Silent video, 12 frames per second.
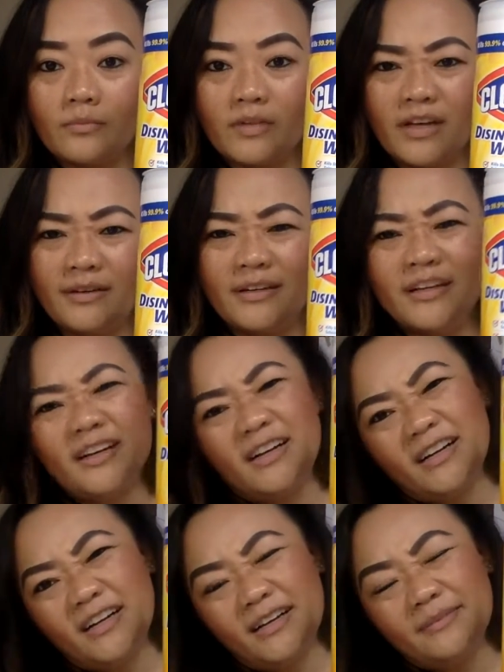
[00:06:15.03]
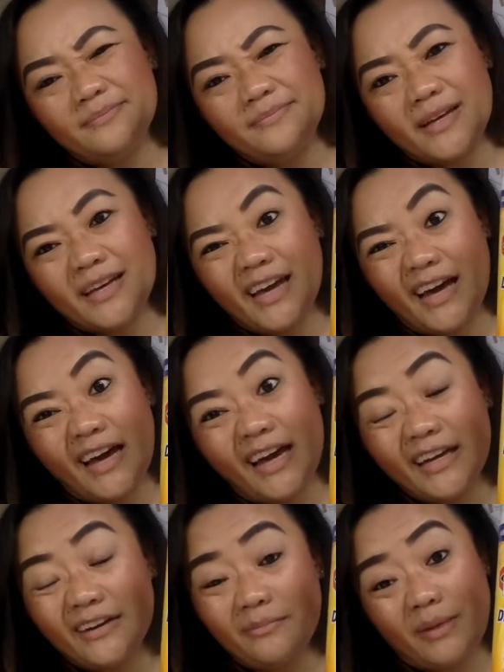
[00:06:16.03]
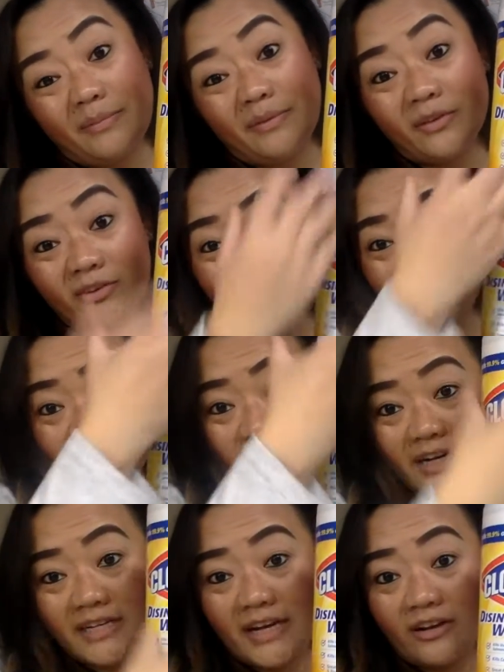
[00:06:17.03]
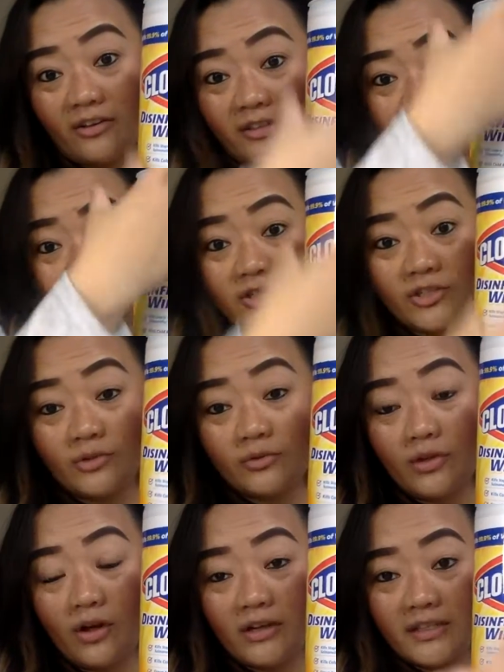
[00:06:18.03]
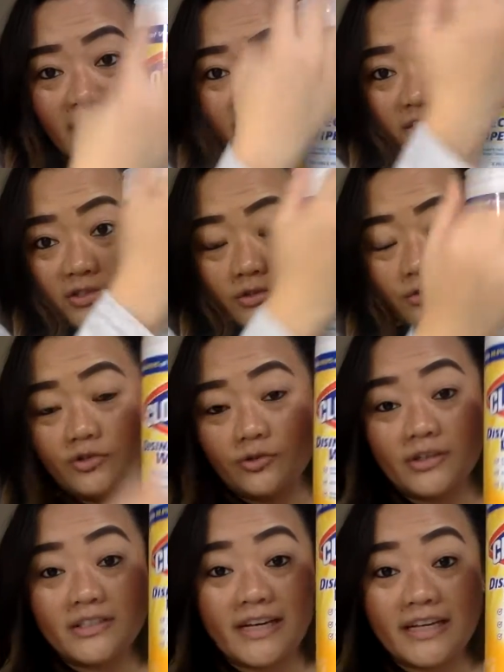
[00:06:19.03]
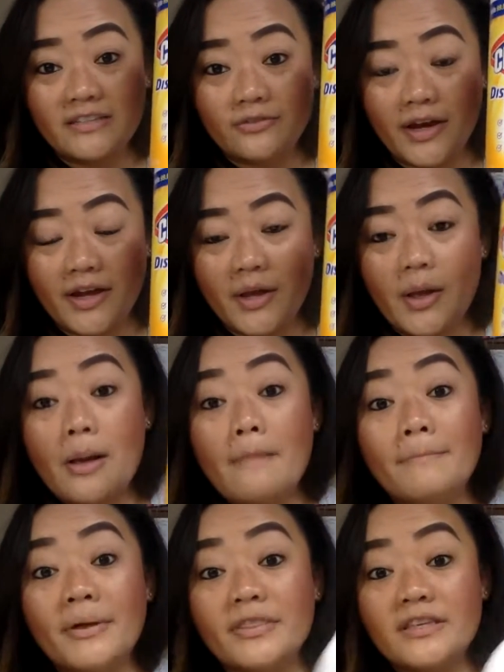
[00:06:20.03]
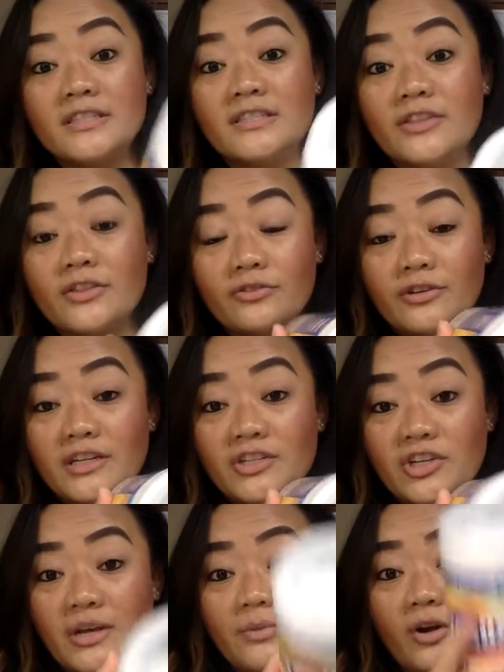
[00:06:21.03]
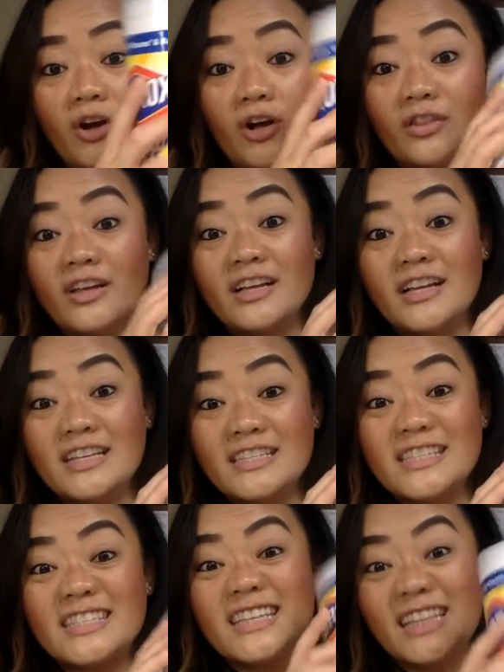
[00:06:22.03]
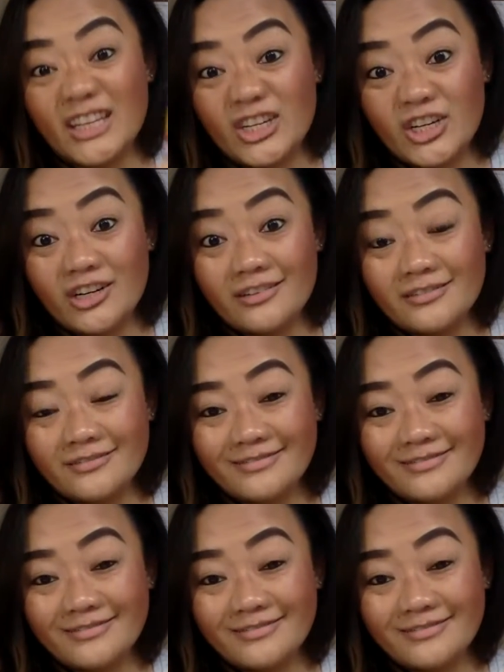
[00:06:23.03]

okay, it kind of maybe looks like a rectangle. It's got two long sides and two short sides, right? But this is the 3D shape called cylinder.